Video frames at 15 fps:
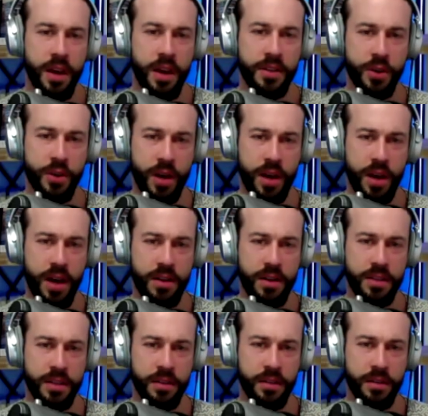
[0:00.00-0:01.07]
And so, how
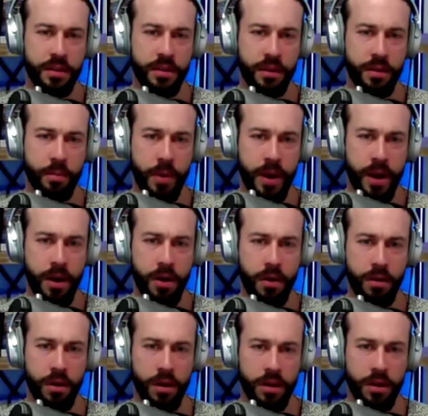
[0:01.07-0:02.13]
does it
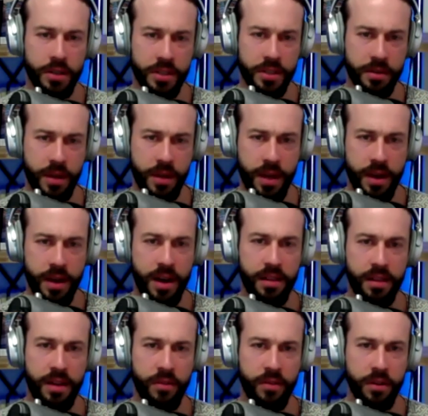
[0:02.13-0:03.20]
compare, uh, just at a high
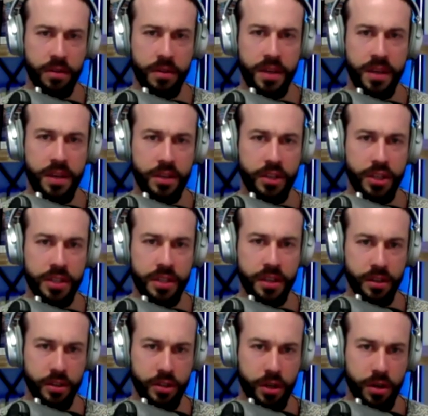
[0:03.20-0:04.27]
level, the EEG
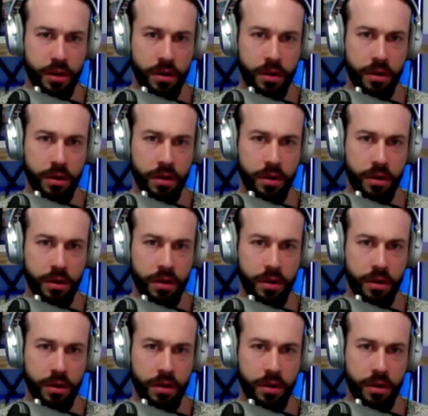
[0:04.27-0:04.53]
signature?